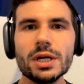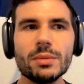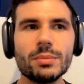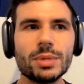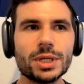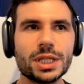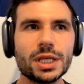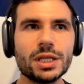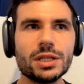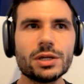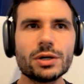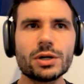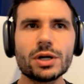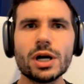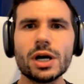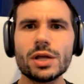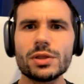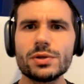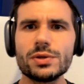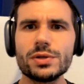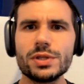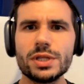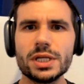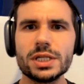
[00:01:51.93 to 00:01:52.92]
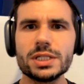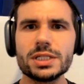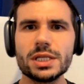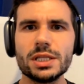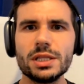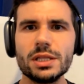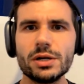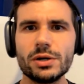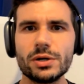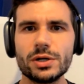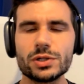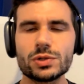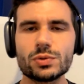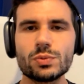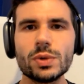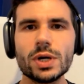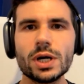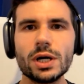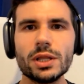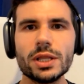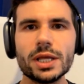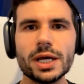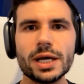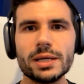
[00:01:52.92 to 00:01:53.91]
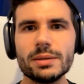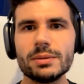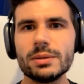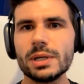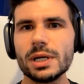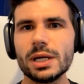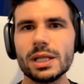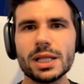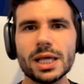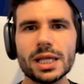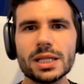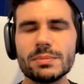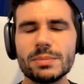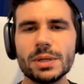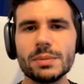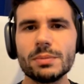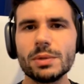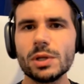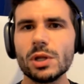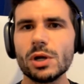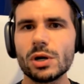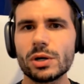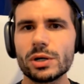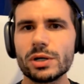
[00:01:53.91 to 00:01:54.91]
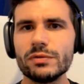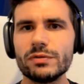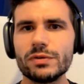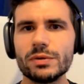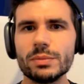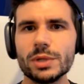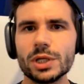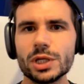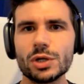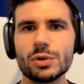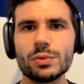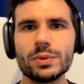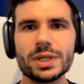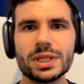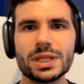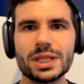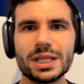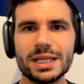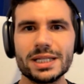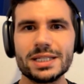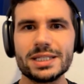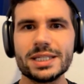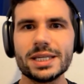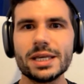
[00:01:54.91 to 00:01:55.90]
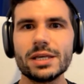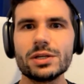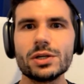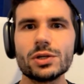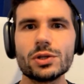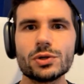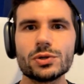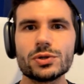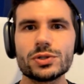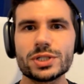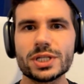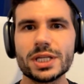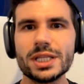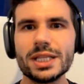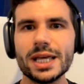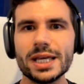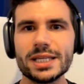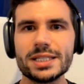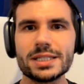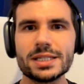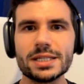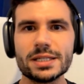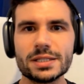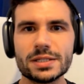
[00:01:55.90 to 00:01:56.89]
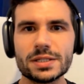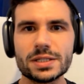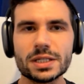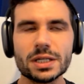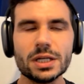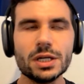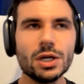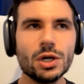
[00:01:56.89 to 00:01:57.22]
But then there are other things in there as well that a lot of people aren't familiar with, like cellular senescence